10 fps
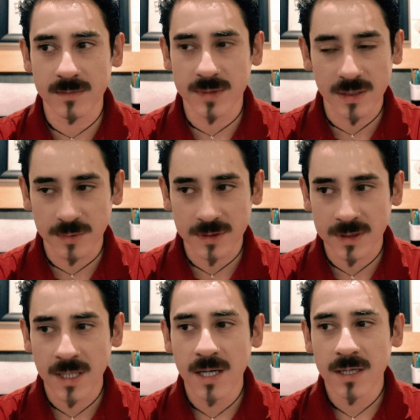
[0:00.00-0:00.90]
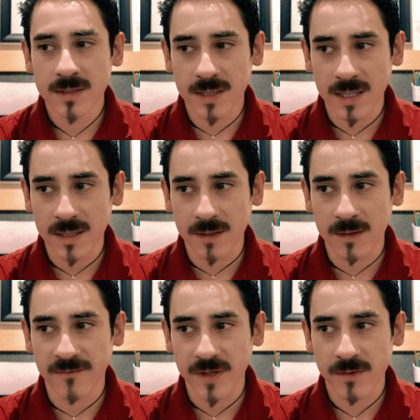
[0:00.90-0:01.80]
symbols that
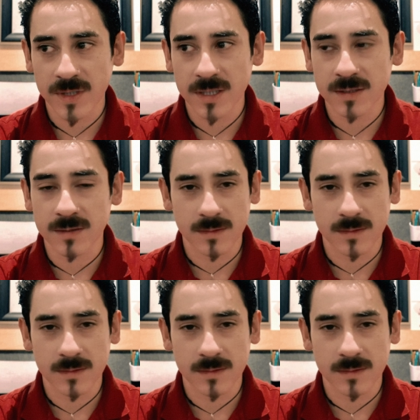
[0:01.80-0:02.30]
are very